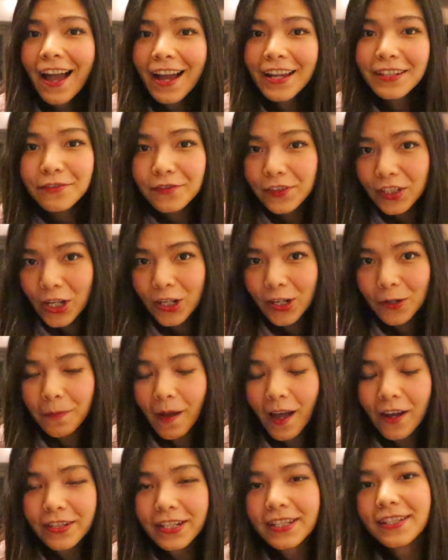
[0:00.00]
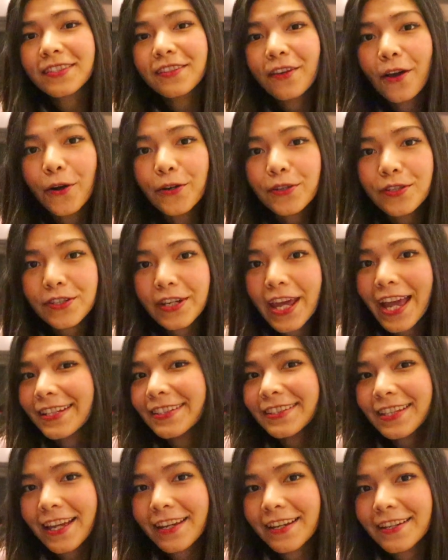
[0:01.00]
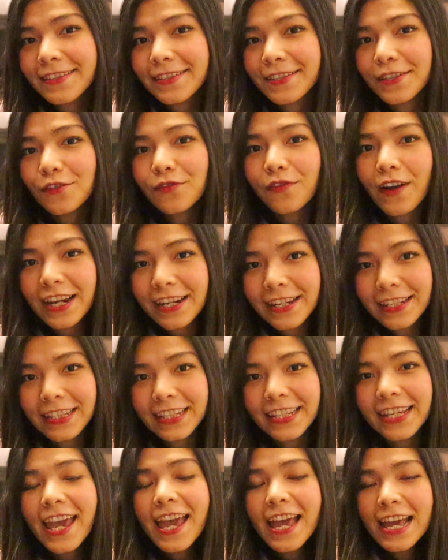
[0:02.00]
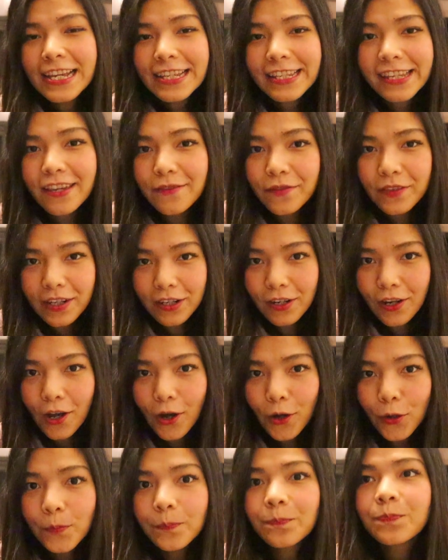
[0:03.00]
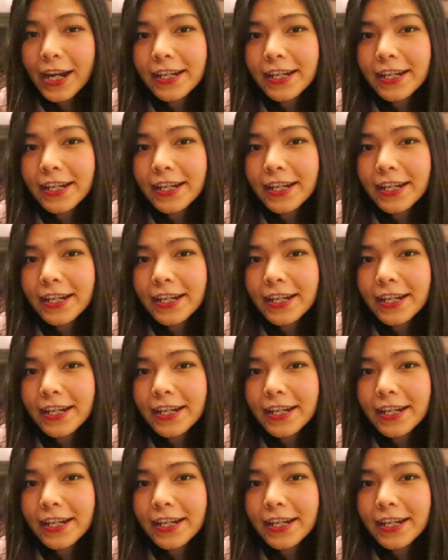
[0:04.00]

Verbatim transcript: and vlog about it so today I decided to finally give it a go.